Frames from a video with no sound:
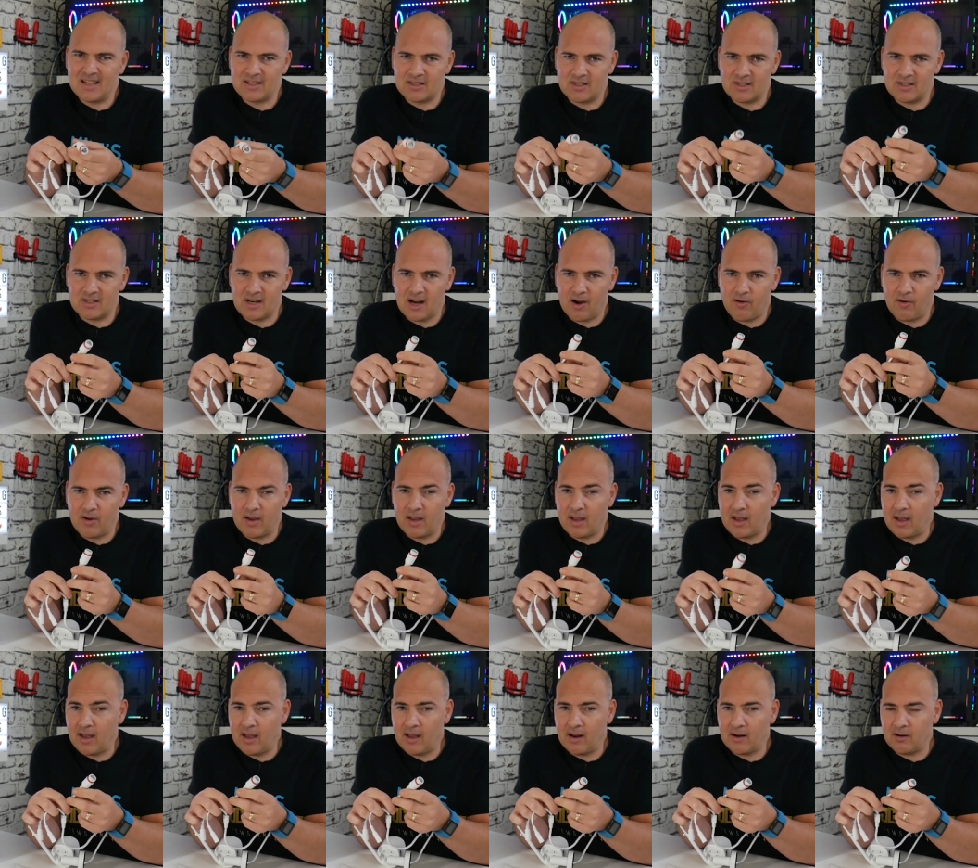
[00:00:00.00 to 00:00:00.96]
necessary
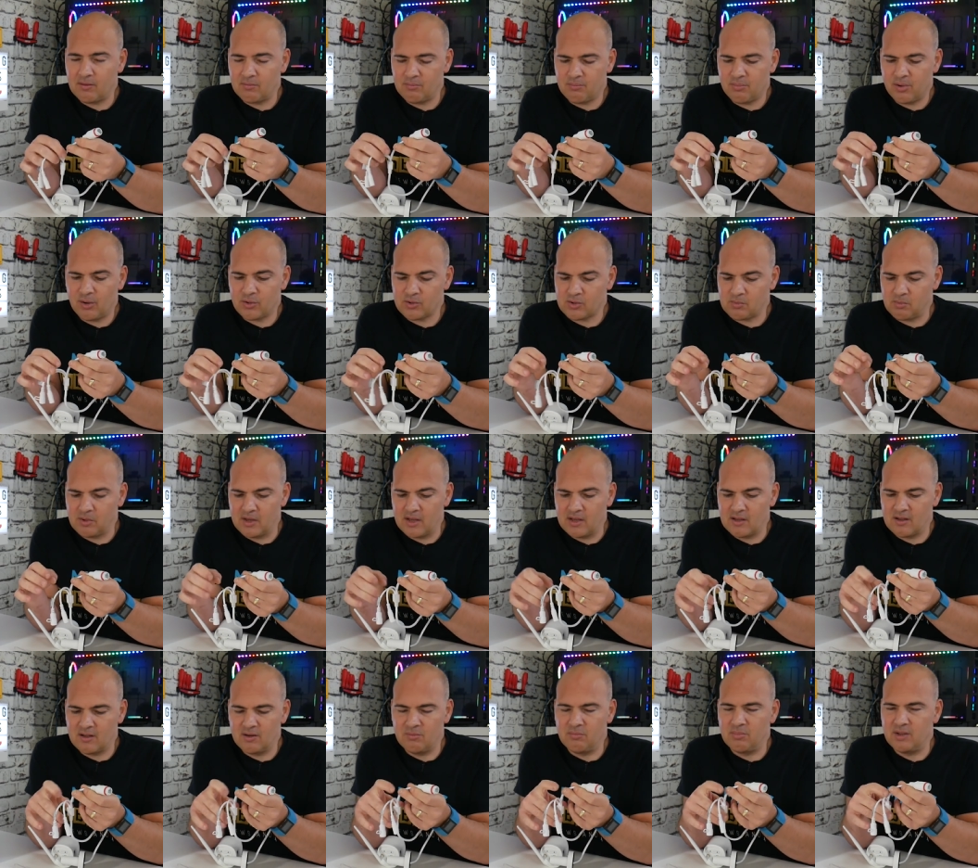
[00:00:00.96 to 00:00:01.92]
and possibly
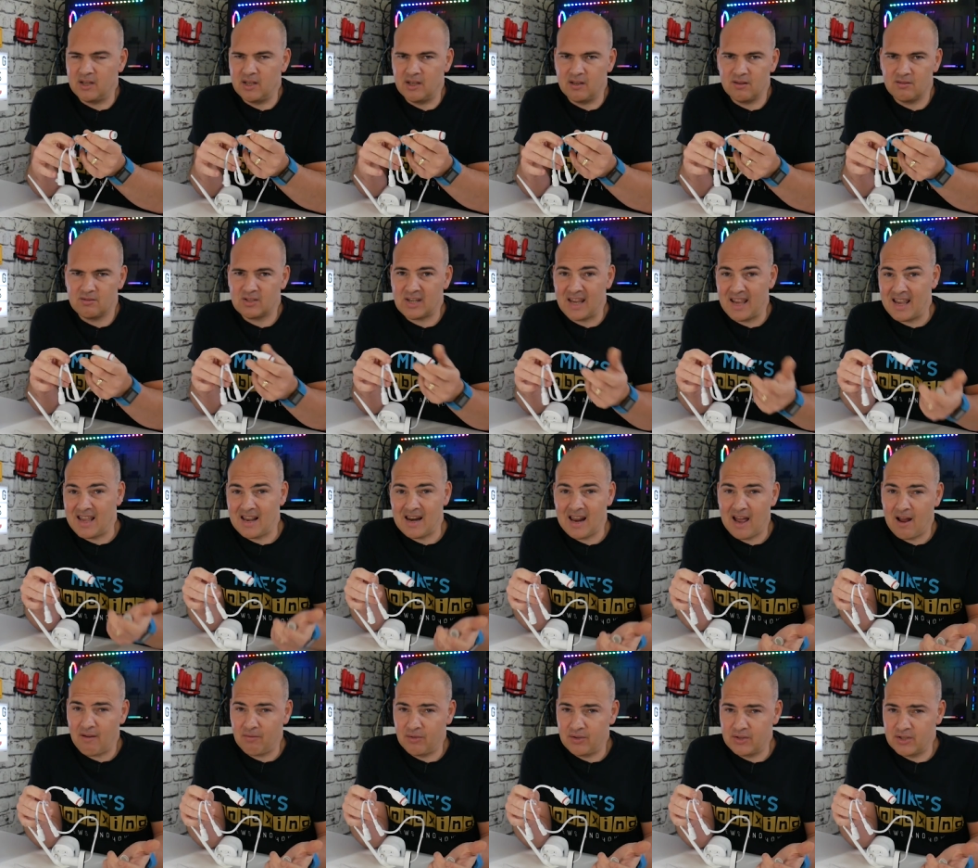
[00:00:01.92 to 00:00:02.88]
could be taken
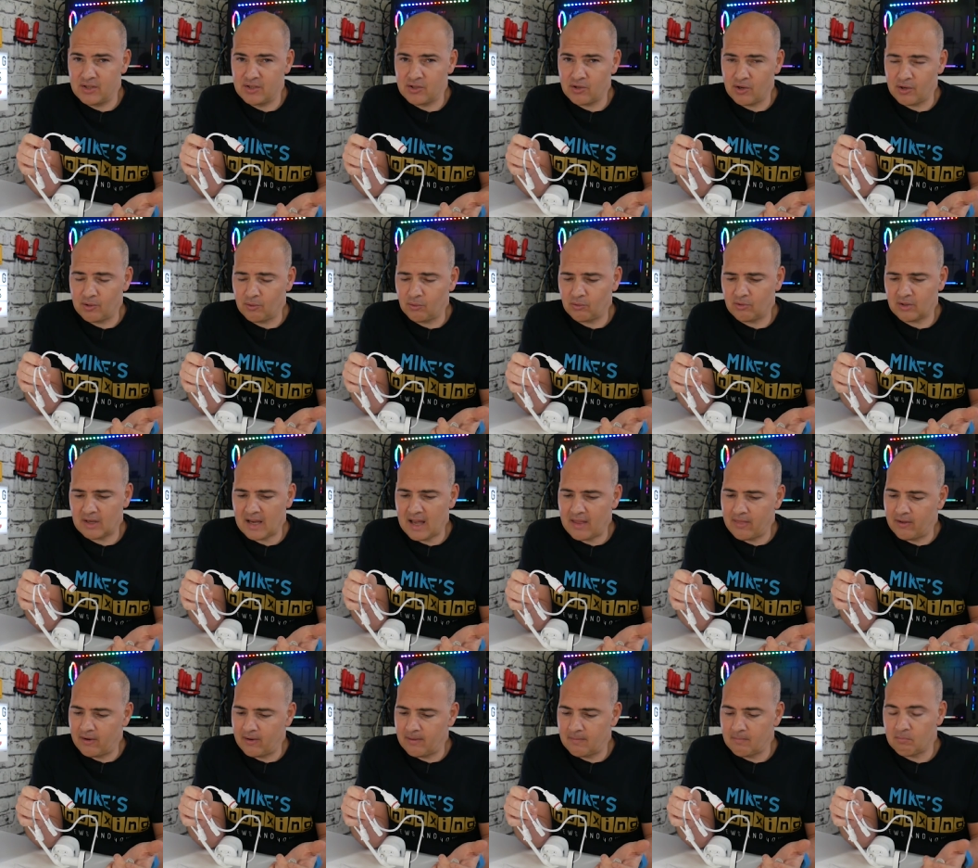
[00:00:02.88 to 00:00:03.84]
out of the design
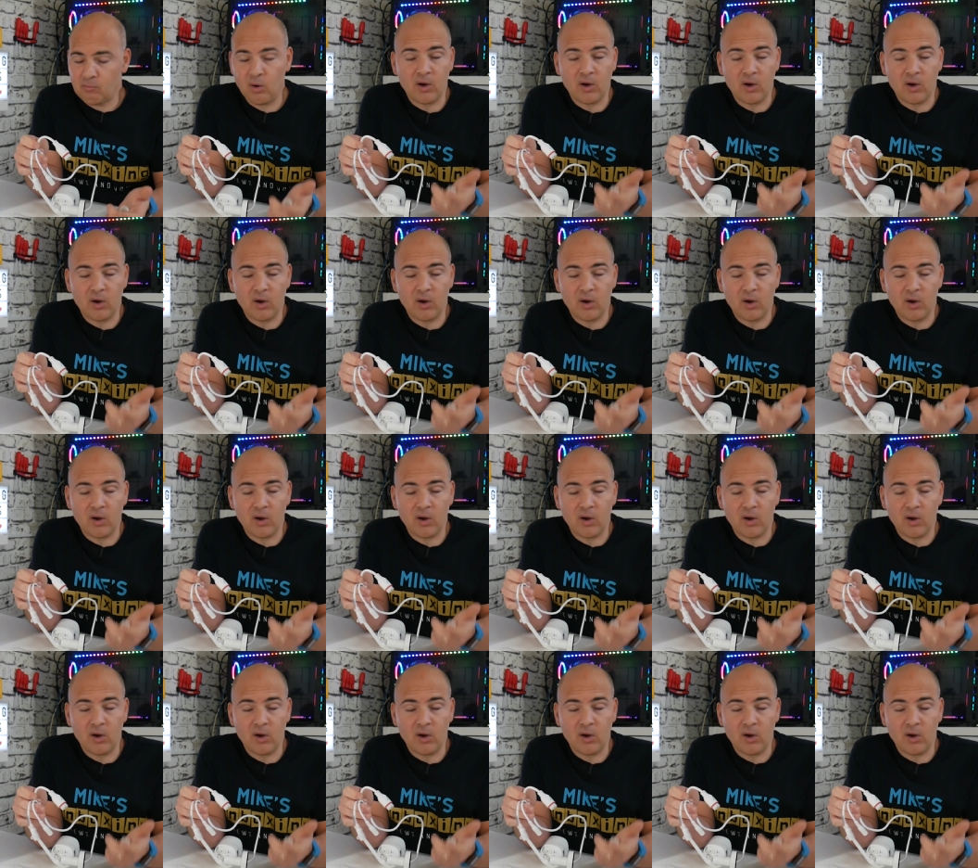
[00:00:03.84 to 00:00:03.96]
altogether.